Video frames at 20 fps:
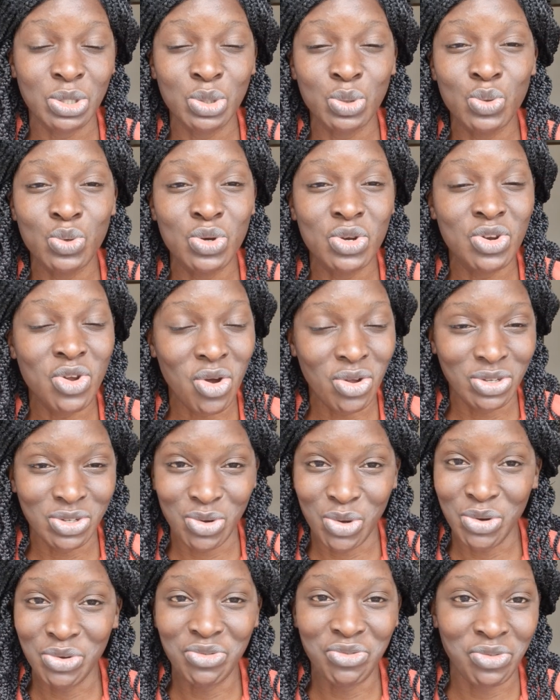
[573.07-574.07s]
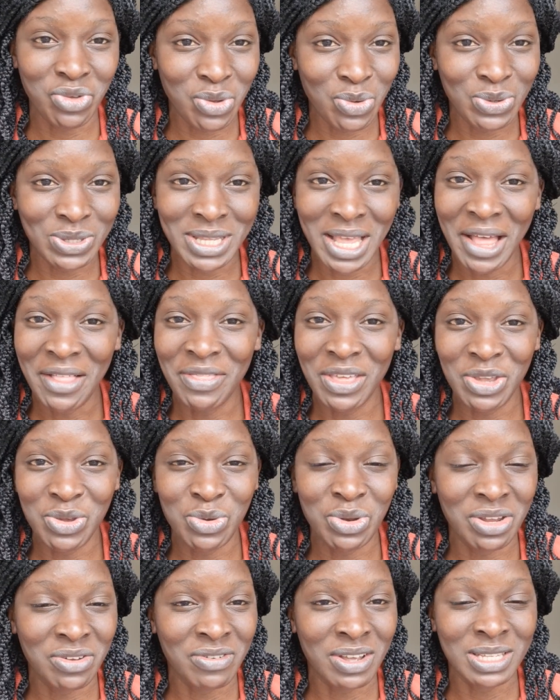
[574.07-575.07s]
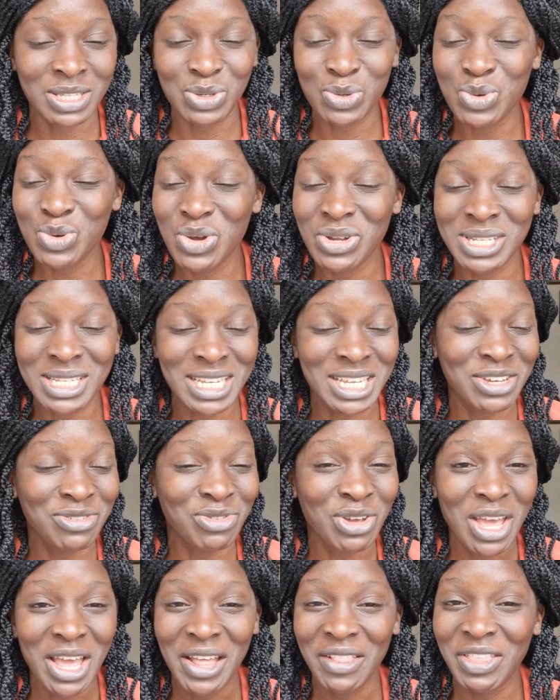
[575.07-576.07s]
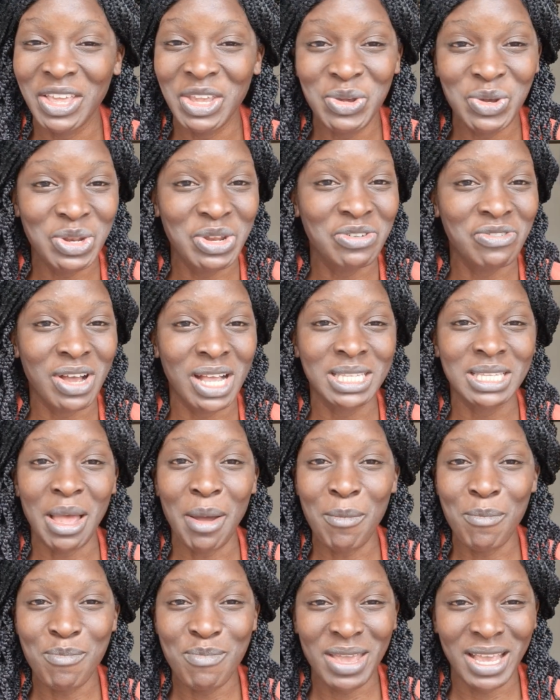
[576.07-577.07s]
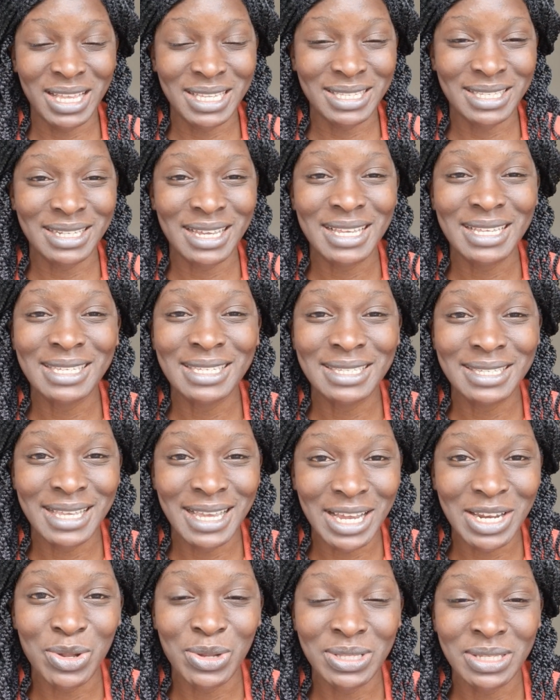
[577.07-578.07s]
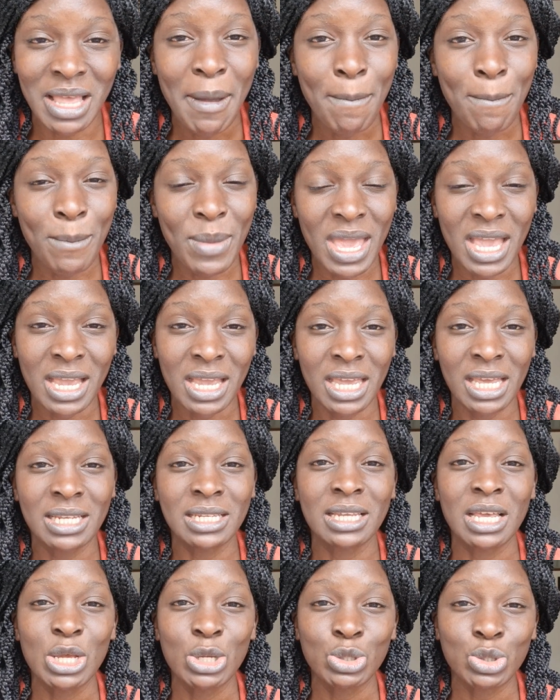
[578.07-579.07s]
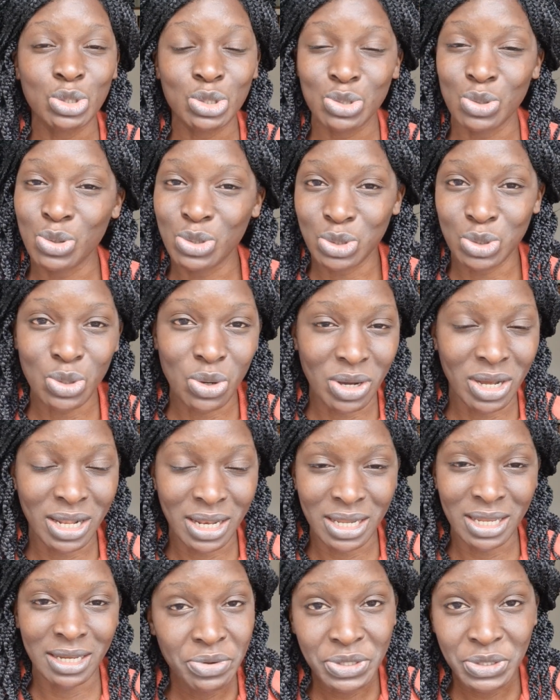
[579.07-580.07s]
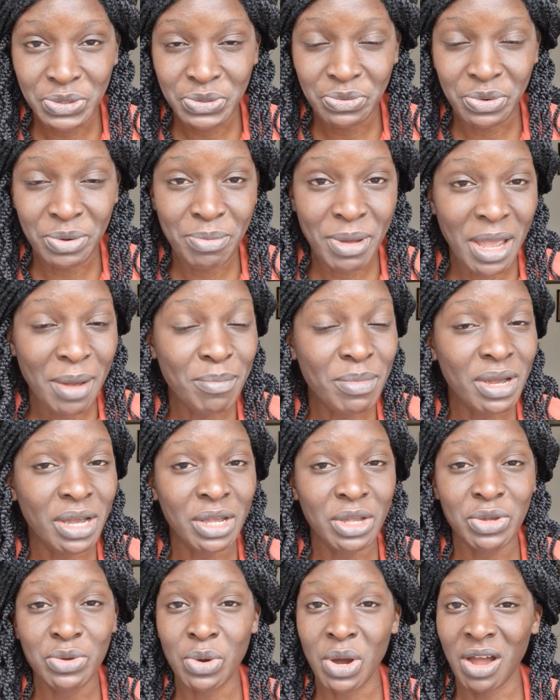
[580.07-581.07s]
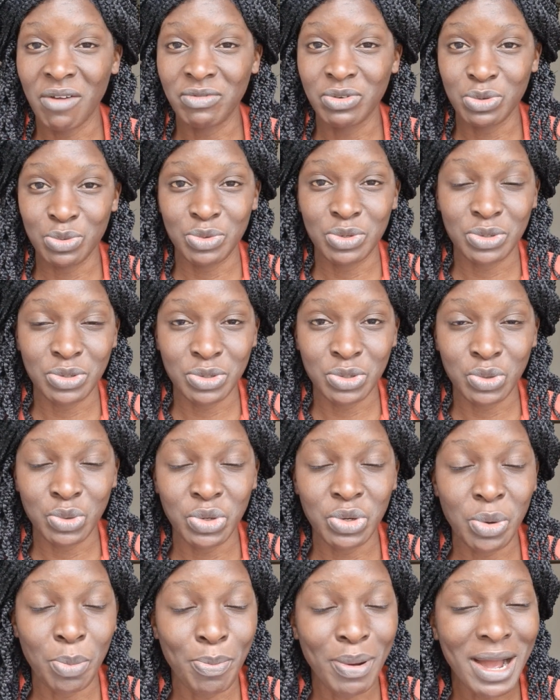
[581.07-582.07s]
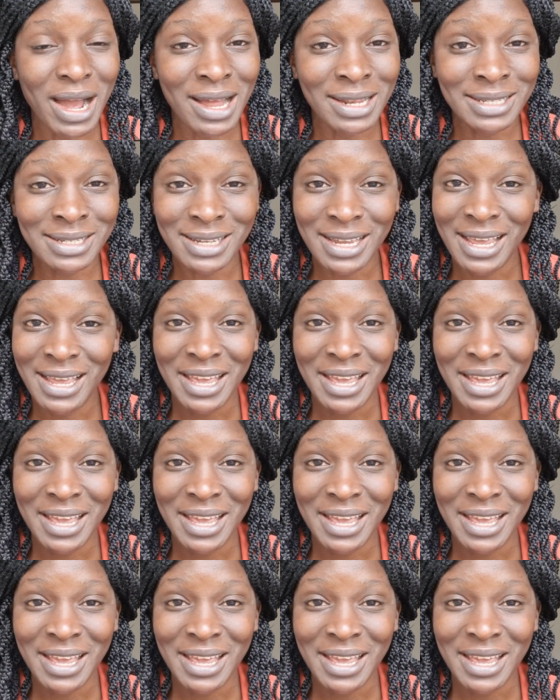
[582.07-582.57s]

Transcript: Do not confuse the universe. Do not give the universe mixed signals. Make it so clear. Just remember, you have to do your part.